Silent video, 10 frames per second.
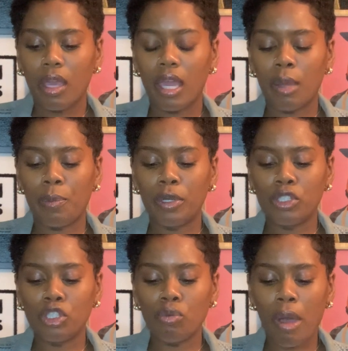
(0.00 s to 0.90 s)
It
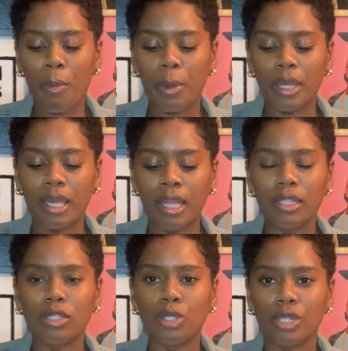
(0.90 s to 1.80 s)
puts you up
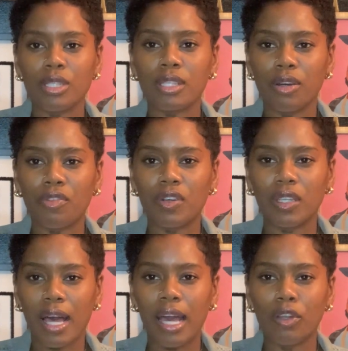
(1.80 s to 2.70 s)
against yourself a
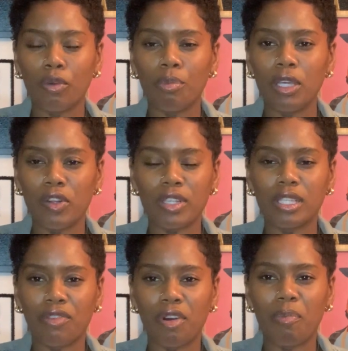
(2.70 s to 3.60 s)
lot. You beat
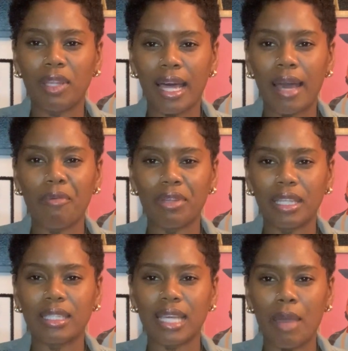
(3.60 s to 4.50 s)
yourself up a lot with
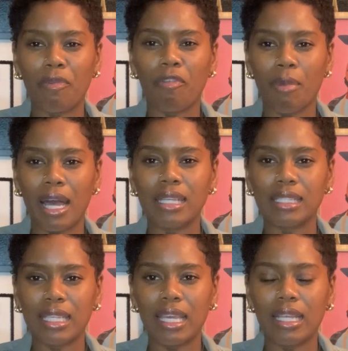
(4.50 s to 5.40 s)
that type of
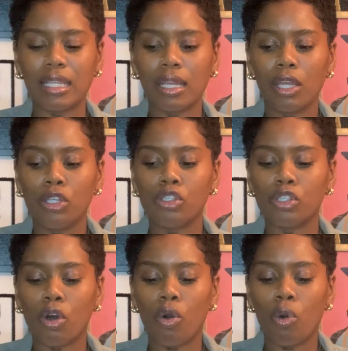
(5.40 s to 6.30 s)
mindset.
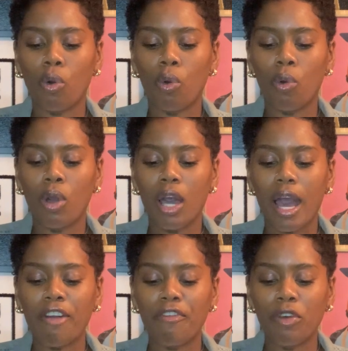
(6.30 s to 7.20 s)
So
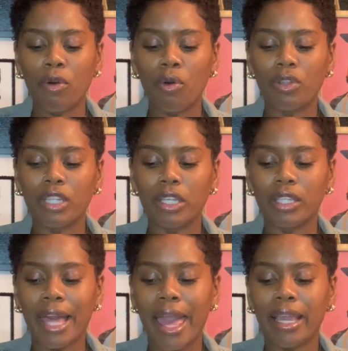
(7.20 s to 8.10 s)
I feel the
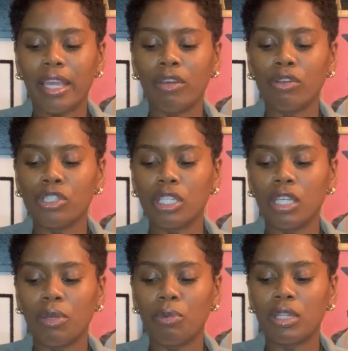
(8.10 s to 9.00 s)
lack
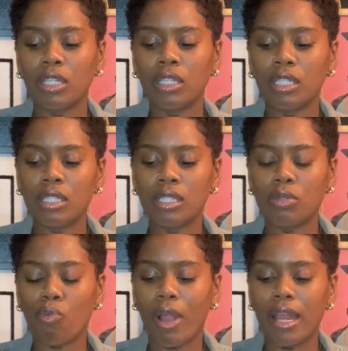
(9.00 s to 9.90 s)
energy within
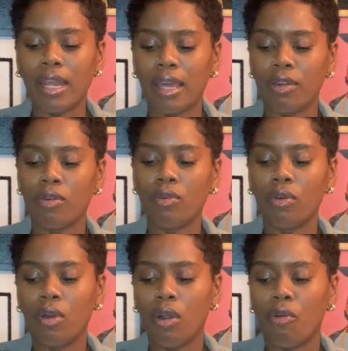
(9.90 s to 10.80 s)
this right now
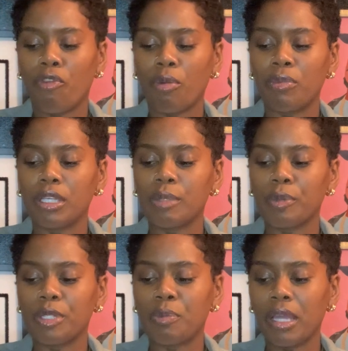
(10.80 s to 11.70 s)
from this
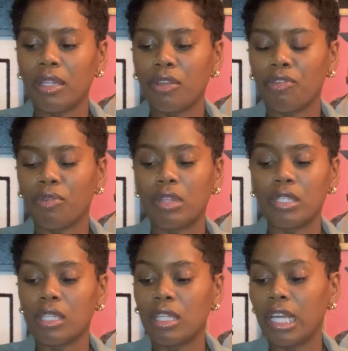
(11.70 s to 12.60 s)
perspective, from
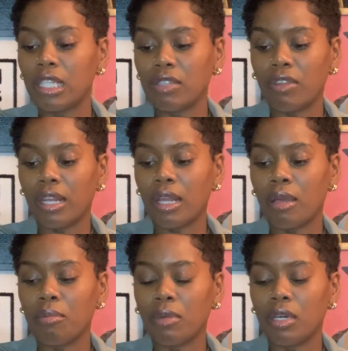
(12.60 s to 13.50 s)
this collective that
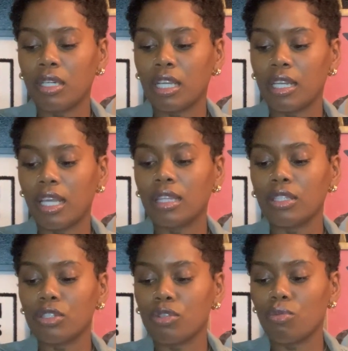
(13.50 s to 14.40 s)
I'm uh,
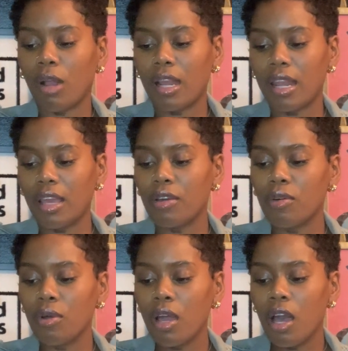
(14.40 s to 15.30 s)
connecting to right now,